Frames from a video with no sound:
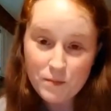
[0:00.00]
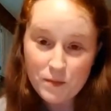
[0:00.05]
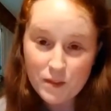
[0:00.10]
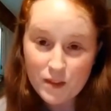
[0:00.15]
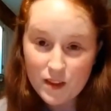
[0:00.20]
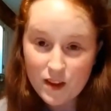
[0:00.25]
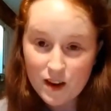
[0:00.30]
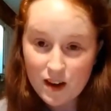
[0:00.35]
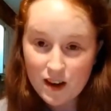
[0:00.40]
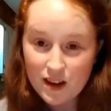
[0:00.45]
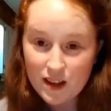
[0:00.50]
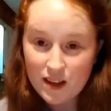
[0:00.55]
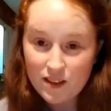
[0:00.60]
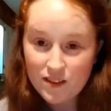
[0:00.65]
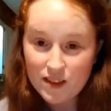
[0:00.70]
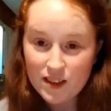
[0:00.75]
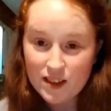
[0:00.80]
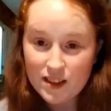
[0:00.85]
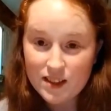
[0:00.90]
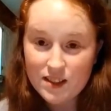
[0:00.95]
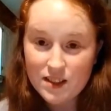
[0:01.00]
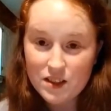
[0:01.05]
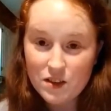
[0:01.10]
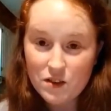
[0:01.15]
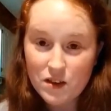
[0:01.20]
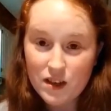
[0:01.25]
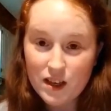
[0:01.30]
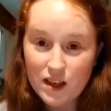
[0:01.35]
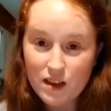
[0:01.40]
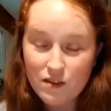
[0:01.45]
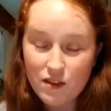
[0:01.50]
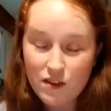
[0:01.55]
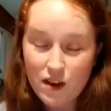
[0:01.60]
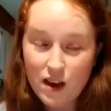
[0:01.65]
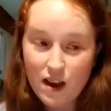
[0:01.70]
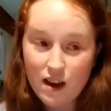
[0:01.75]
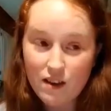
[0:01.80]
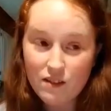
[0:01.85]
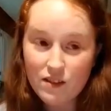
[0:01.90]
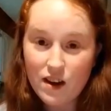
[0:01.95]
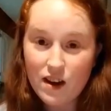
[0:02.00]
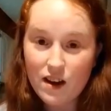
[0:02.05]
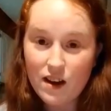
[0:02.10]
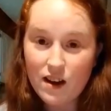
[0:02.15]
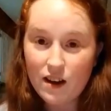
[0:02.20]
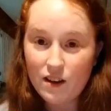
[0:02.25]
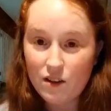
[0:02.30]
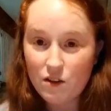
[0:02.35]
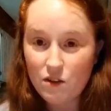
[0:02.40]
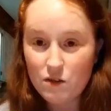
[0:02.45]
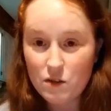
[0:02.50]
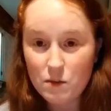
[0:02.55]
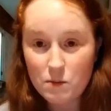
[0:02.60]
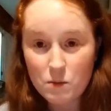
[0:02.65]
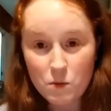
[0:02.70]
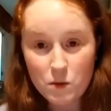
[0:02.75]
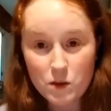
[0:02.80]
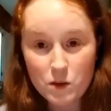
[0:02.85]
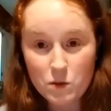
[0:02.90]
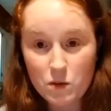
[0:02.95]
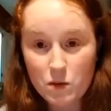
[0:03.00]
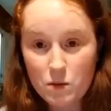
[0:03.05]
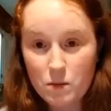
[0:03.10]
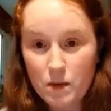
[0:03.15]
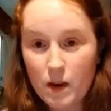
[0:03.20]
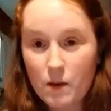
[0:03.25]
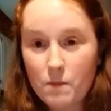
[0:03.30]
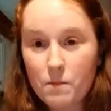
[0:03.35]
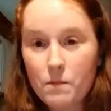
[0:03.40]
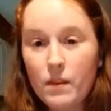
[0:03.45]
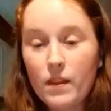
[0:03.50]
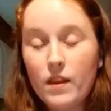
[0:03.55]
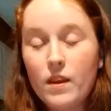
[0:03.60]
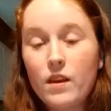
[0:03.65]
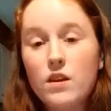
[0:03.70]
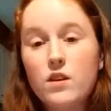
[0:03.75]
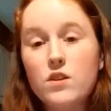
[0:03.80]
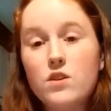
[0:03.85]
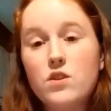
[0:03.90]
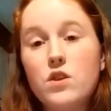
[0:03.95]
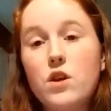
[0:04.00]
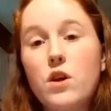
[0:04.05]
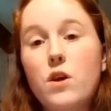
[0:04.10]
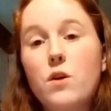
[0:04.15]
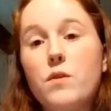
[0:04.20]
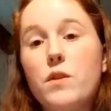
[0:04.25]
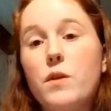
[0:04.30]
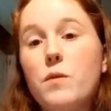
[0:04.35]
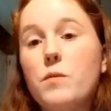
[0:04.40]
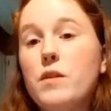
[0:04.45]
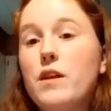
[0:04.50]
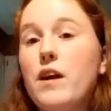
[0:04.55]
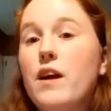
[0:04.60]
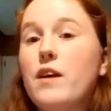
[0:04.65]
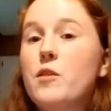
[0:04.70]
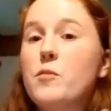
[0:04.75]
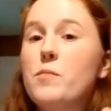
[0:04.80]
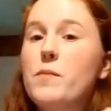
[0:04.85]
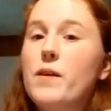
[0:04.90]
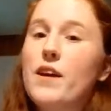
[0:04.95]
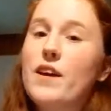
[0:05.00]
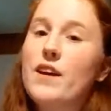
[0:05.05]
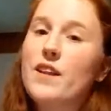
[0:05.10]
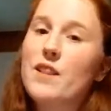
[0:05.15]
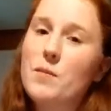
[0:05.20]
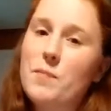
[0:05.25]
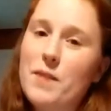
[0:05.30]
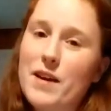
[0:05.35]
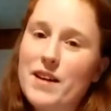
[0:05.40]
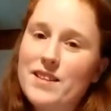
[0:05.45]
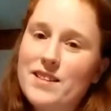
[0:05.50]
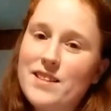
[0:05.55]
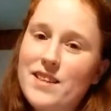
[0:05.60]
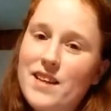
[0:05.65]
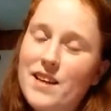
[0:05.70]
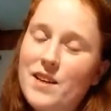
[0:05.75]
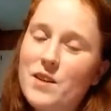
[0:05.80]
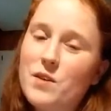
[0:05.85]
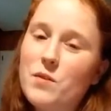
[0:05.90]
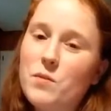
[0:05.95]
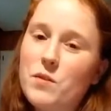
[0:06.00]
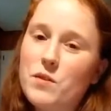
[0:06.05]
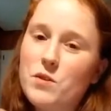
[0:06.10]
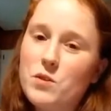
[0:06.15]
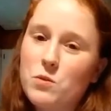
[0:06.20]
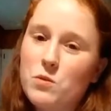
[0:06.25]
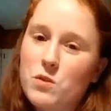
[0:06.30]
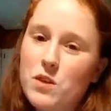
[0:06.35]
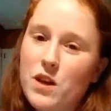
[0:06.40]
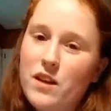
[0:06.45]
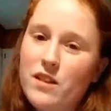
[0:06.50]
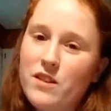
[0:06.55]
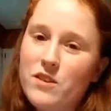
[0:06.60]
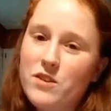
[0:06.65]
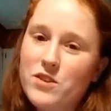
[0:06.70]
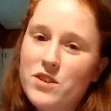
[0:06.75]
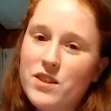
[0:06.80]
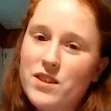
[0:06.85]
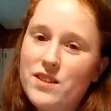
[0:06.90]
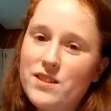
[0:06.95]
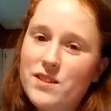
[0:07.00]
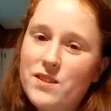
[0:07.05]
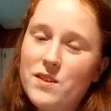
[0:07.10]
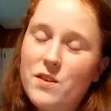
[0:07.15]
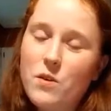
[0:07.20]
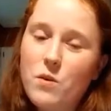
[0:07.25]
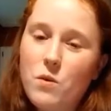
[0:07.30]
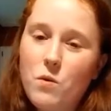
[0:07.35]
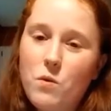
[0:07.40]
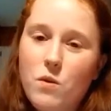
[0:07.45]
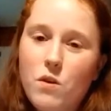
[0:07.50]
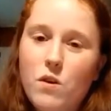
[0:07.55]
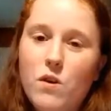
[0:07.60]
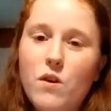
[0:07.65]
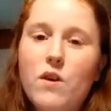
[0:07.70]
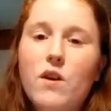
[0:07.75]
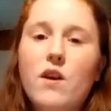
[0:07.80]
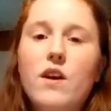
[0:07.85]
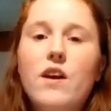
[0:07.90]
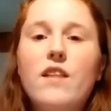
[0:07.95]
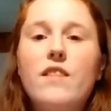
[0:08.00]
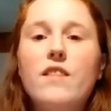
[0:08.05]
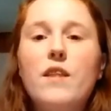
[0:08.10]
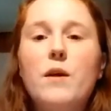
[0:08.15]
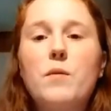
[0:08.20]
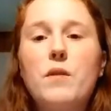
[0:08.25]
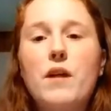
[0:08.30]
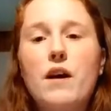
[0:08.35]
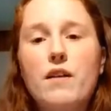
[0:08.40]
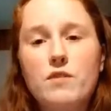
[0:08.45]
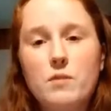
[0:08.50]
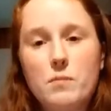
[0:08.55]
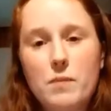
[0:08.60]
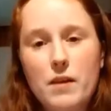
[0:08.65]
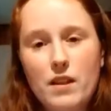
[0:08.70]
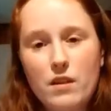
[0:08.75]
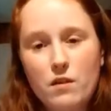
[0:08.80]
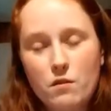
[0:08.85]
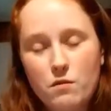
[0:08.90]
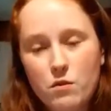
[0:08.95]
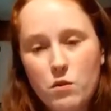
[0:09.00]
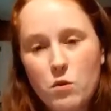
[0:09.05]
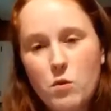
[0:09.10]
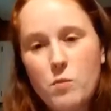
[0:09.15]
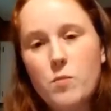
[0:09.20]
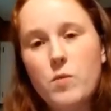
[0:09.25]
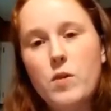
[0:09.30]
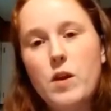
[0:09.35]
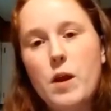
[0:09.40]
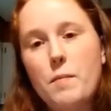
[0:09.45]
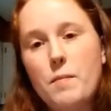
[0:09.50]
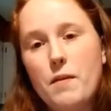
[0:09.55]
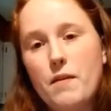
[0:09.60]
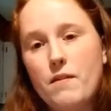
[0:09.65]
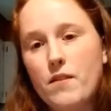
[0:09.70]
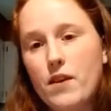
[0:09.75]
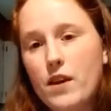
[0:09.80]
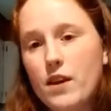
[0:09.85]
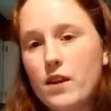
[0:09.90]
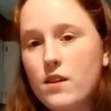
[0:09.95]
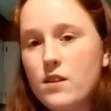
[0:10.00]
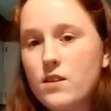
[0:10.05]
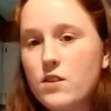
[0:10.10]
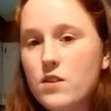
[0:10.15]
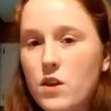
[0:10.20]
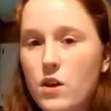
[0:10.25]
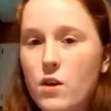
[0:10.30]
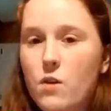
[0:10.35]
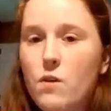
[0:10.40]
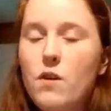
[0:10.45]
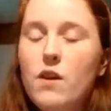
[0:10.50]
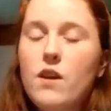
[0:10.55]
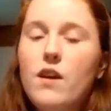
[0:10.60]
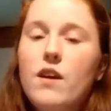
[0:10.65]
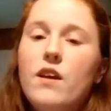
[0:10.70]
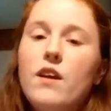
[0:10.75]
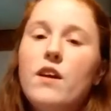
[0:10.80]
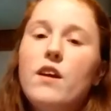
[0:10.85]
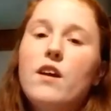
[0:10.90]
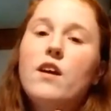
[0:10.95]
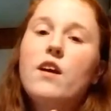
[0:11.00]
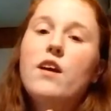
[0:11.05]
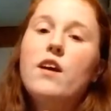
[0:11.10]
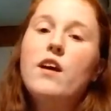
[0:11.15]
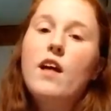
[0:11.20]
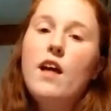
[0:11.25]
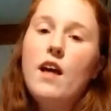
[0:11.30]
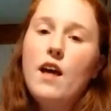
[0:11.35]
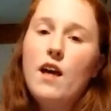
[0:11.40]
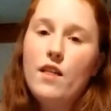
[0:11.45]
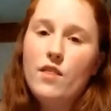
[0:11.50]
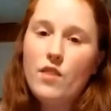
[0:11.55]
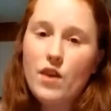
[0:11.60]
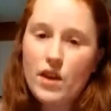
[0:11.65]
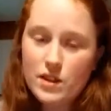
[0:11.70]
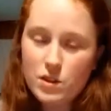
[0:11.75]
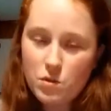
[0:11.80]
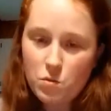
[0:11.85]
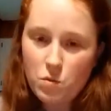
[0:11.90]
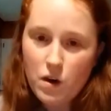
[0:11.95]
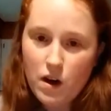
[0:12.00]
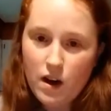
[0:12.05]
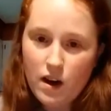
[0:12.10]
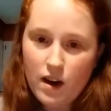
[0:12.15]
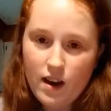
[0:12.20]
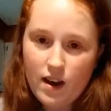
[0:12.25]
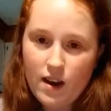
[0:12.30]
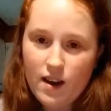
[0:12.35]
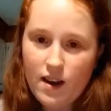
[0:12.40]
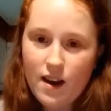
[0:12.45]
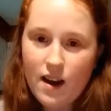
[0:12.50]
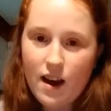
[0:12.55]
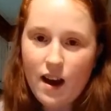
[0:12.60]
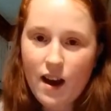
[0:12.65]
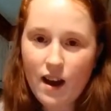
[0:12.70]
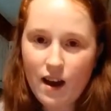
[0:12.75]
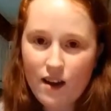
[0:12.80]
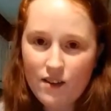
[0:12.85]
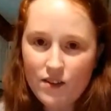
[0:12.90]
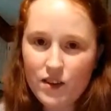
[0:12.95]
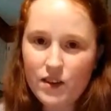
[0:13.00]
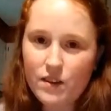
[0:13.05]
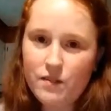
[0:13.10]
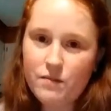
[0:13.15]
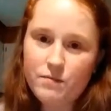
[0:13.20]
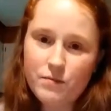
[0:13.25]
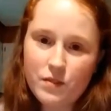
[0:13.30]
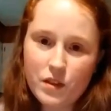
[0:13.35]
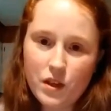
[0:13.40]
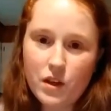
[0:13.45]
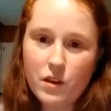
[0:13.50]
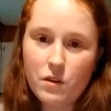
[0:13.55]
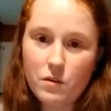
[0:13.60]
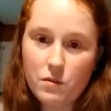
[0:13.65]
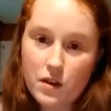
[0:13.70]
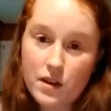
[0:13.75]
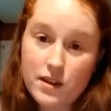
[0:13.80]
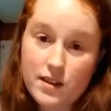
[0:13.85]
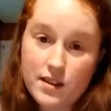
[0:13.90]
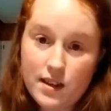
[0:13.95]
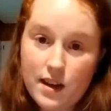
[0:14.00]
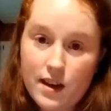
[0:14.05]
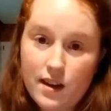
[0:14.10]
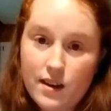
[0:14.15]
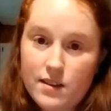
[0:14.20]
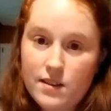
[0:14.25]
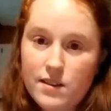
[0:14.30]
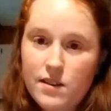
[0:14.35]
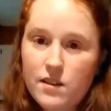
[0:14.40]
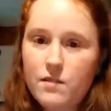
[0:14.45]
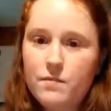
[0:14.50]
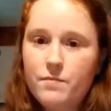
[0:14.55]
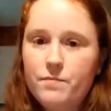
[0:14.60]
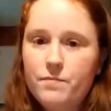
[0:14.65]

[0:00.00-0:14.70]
not even considering if I have either of the boys with me. So they will either be in the back seat with 2 toddler seats, or they will have to be in the floorboard at my feet. So that's why I have a size